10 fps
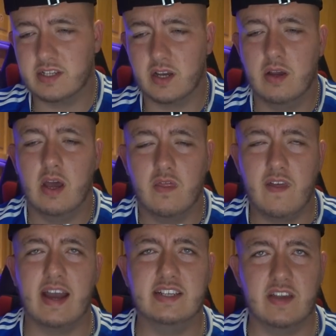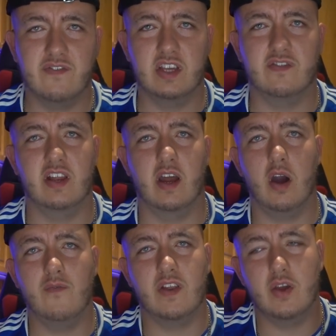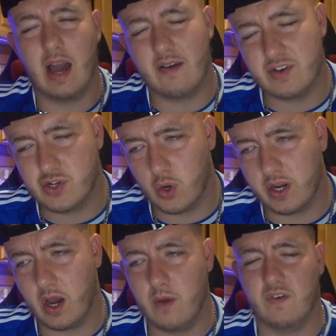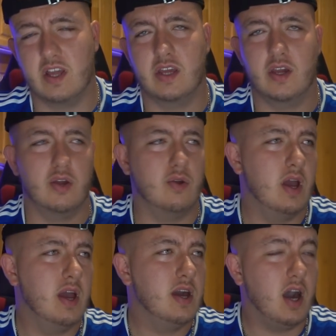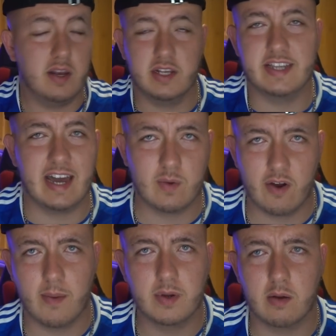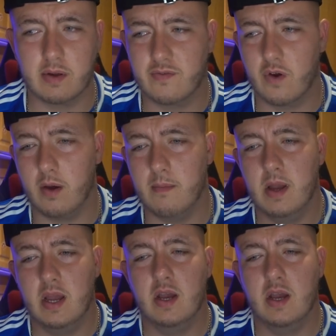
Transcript: So that is it for this video. Hopefully you have enjoyed it. Hopefully you understand where I'm coming from.